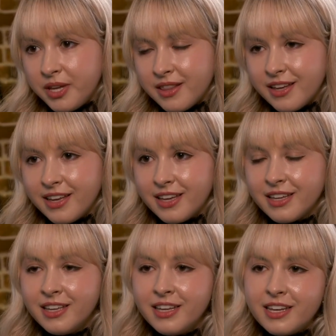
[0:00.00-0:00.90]
me that
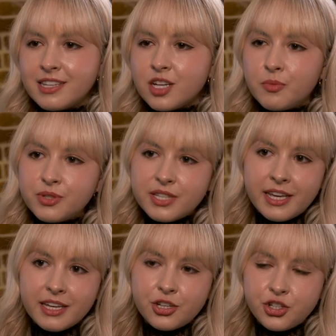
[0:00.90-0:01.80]
it's almost
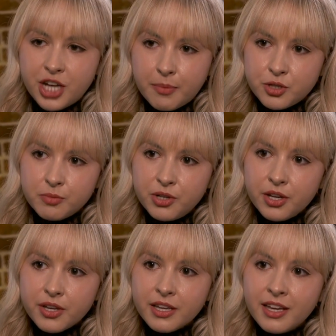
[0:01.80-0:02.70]
like a chapter
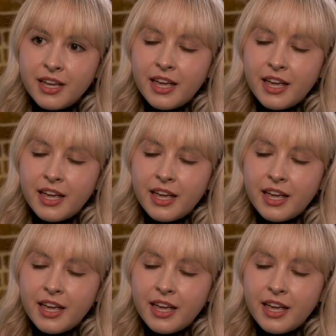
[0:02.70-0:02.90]
book,